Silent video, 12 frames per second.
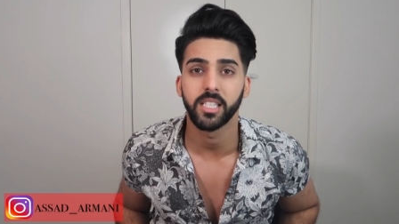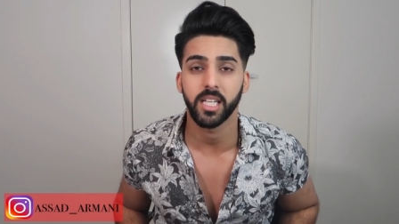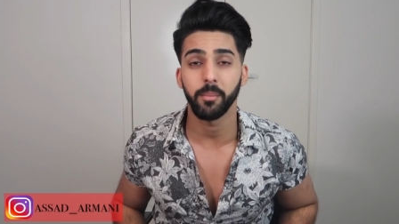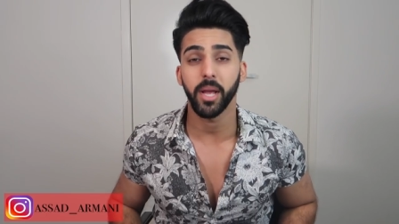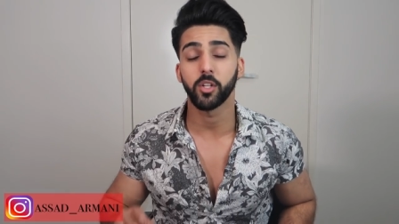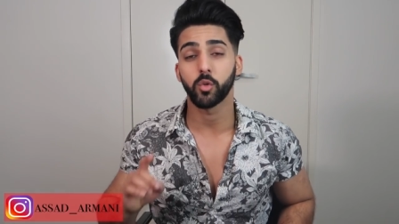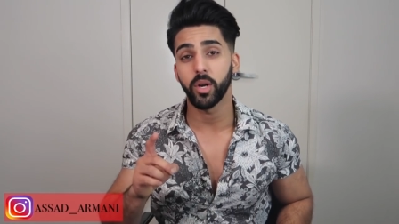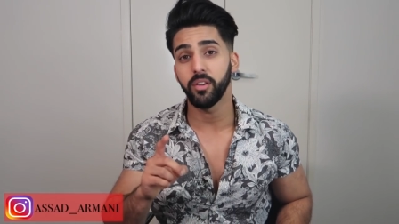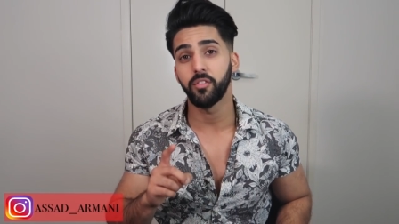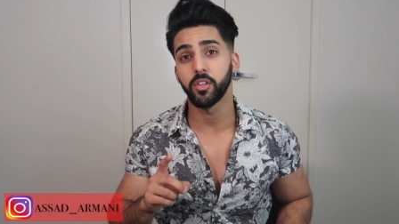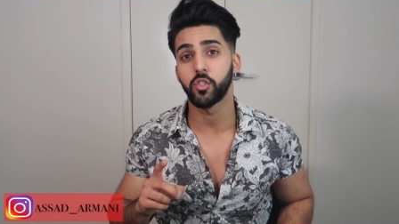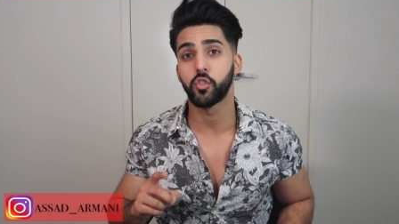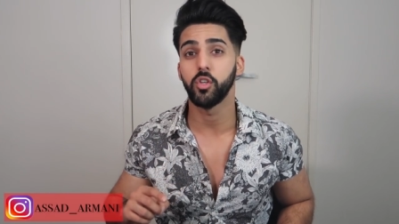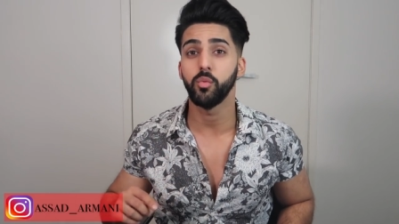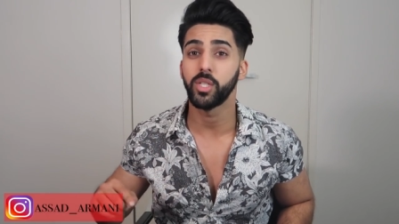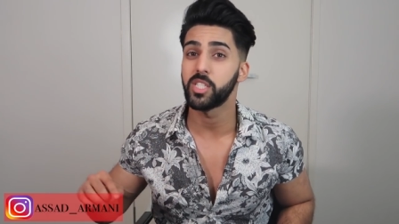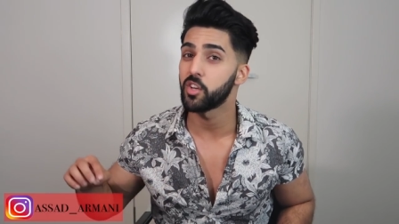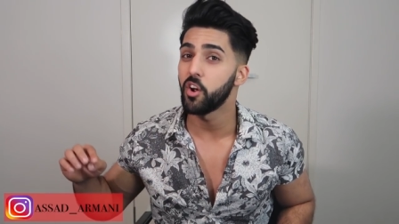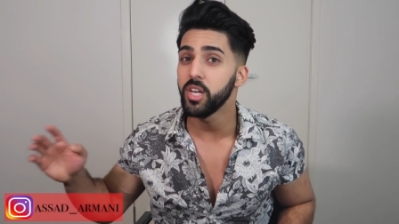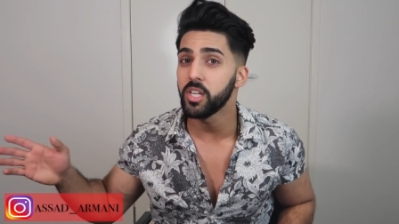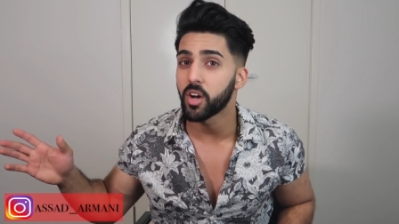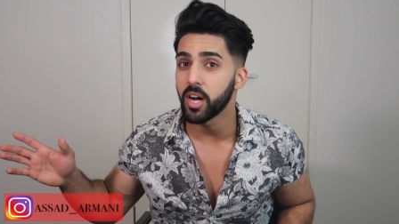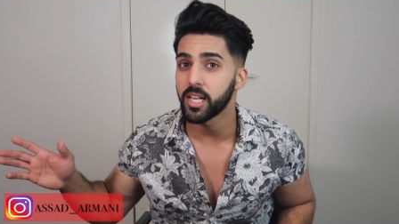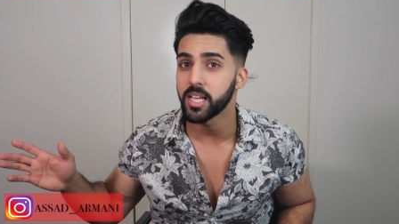It's coming out on twenty-first of June, which is only
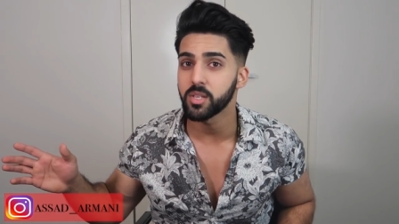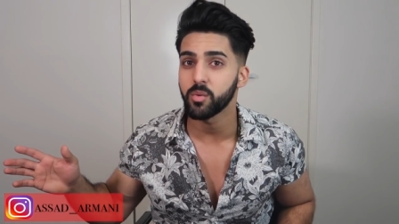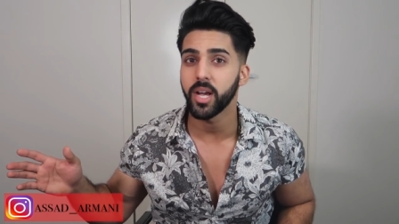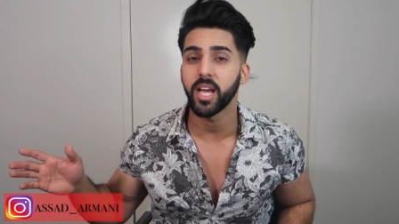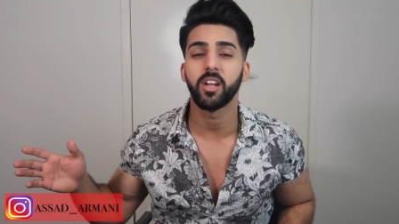nine days away,